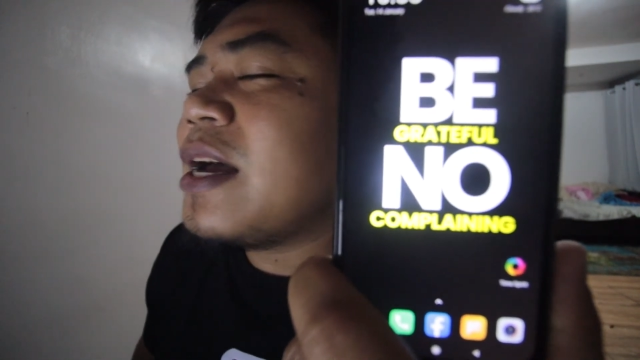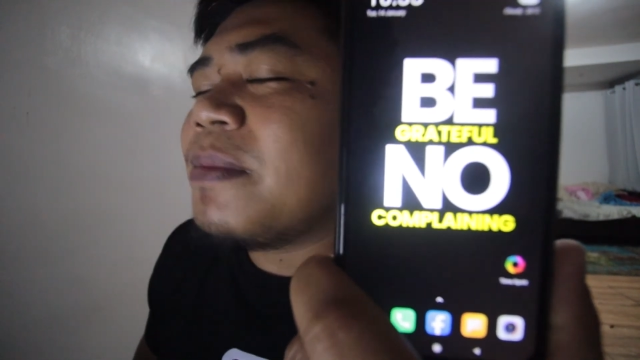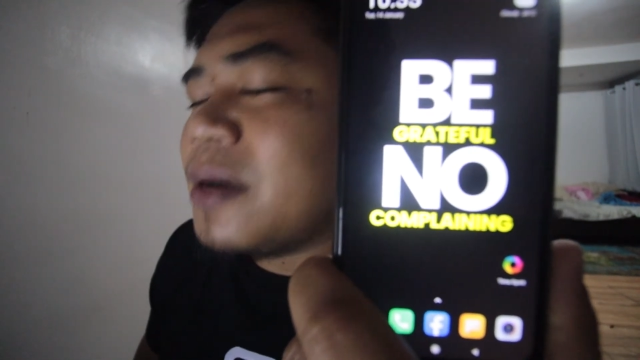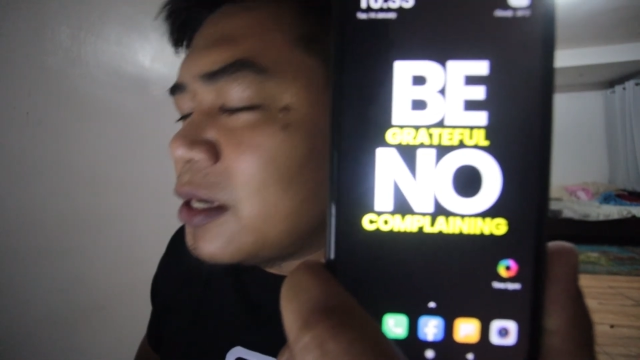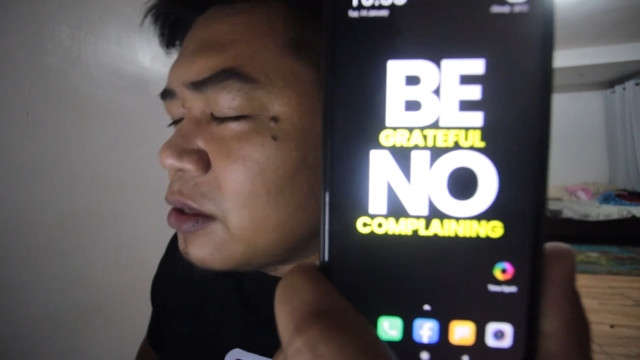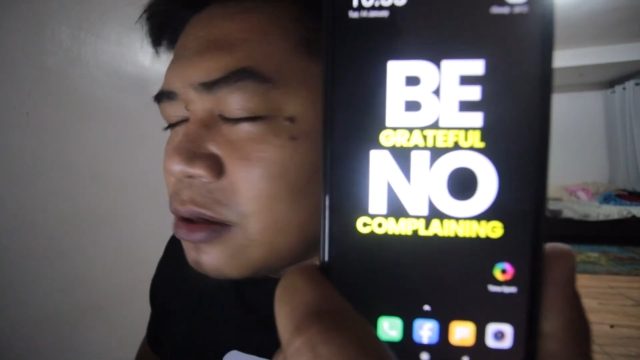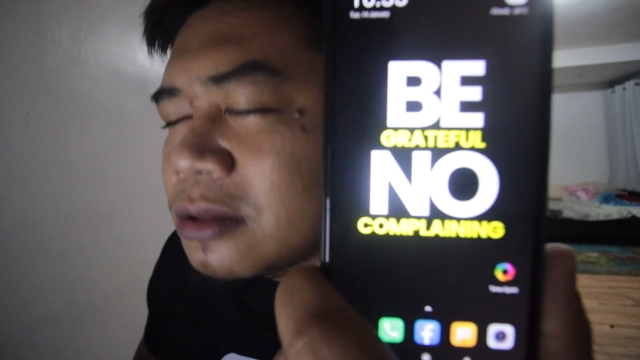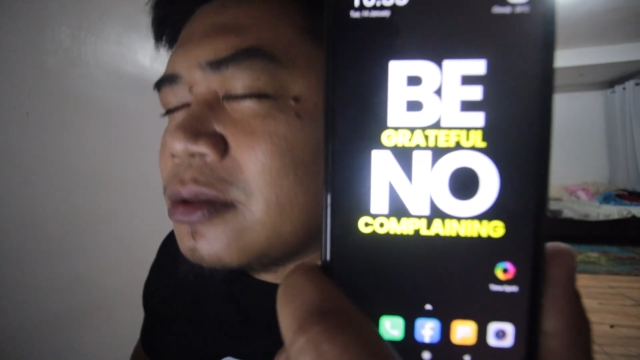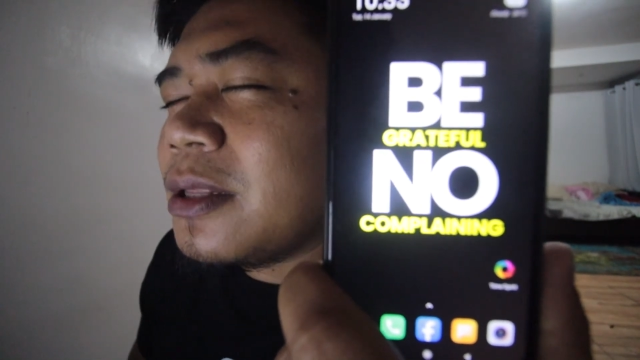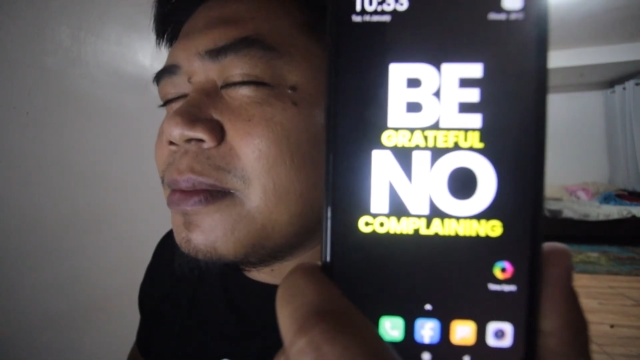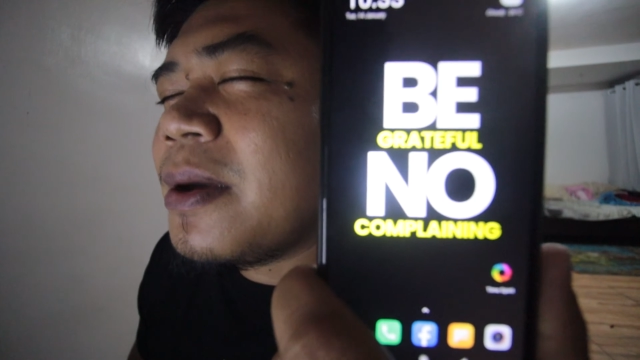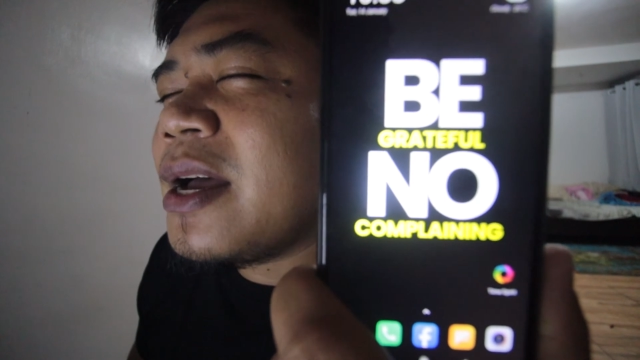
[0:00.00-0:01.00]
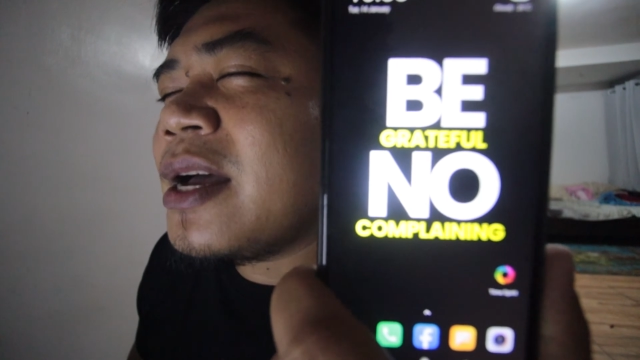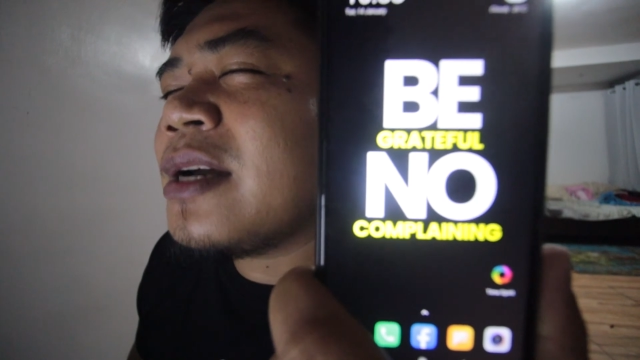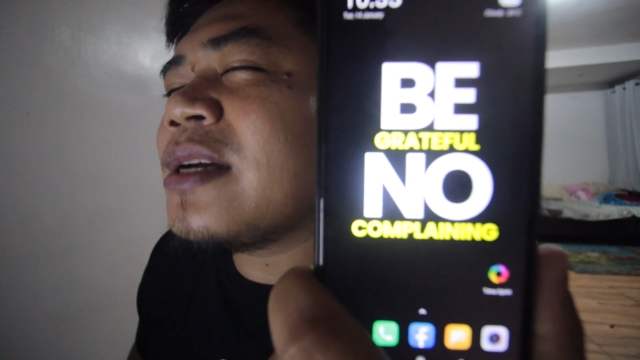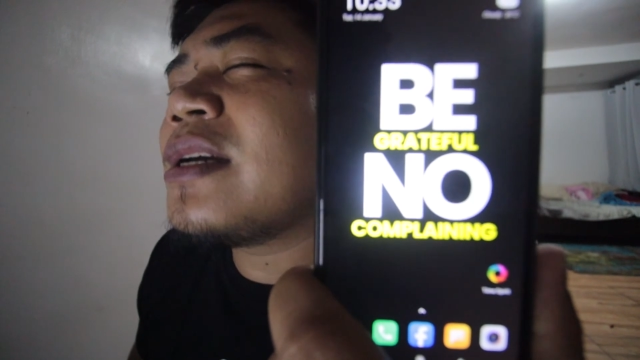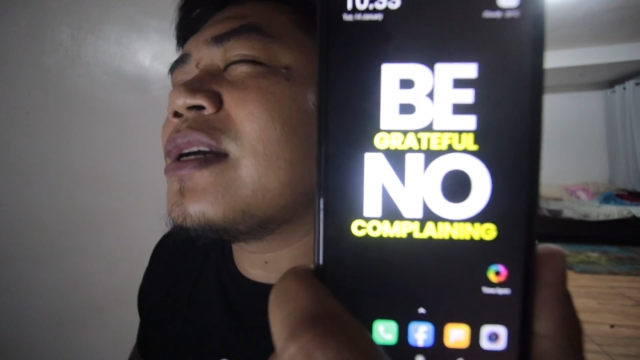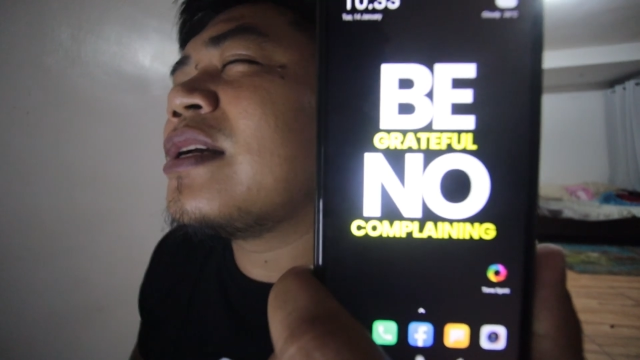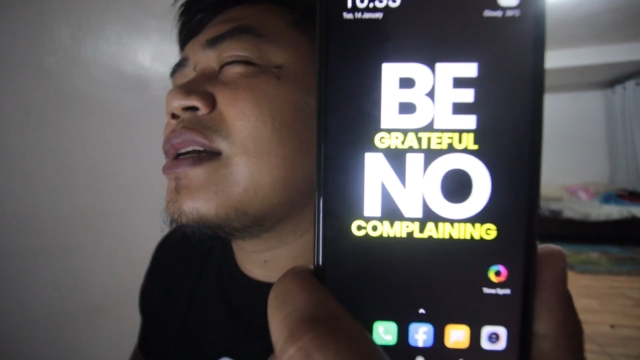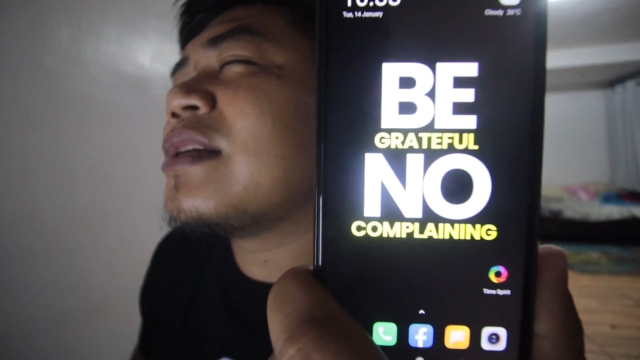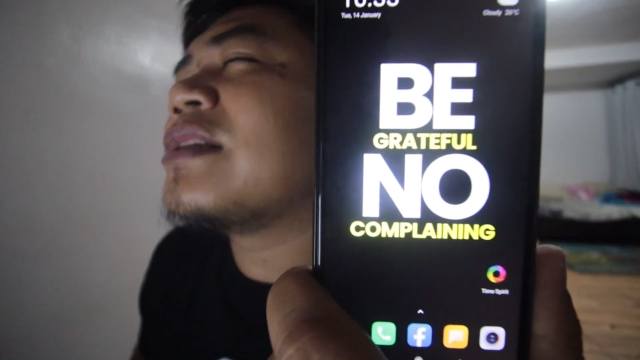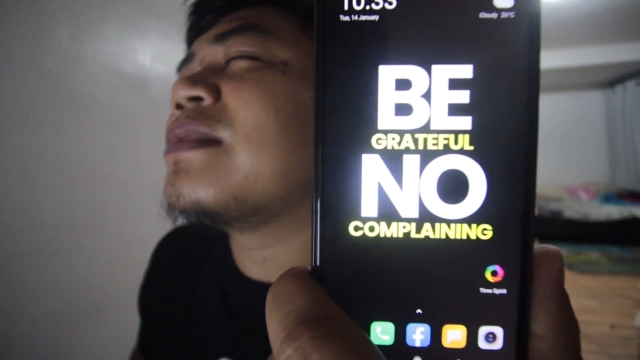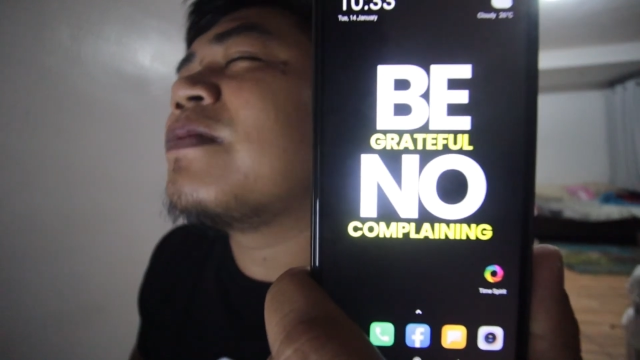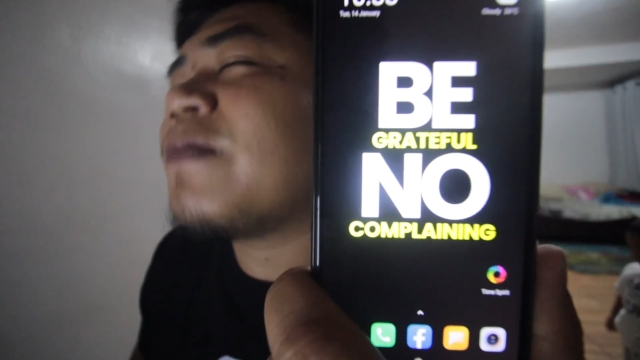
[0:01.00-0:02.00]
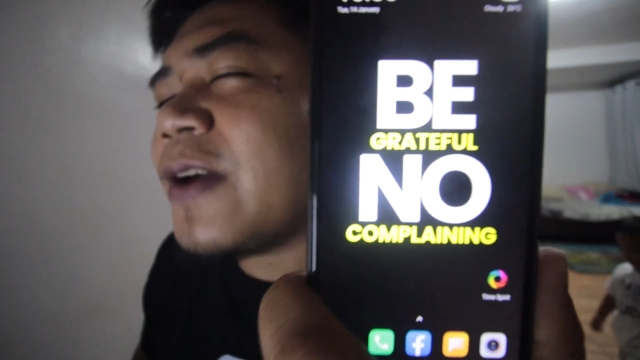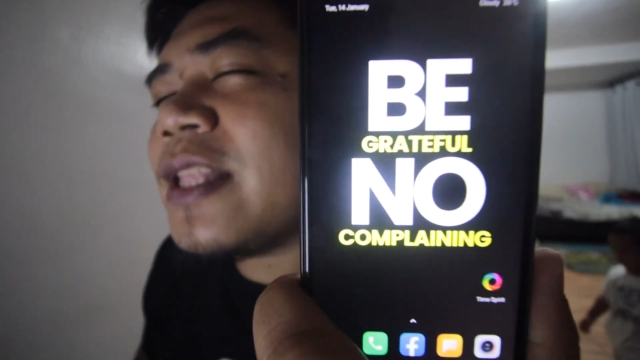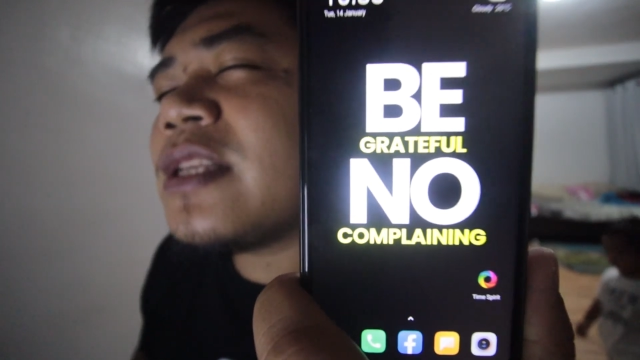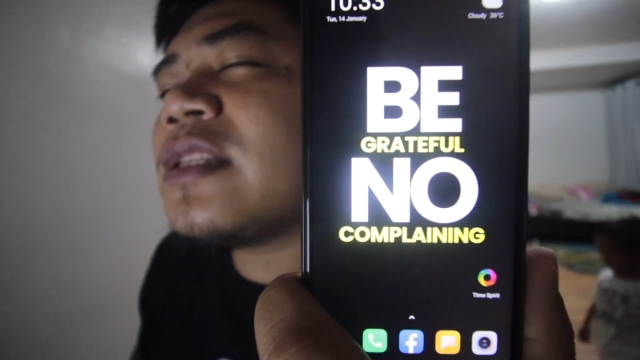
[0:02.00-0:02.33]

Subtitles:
I'm gonna go to the bank, file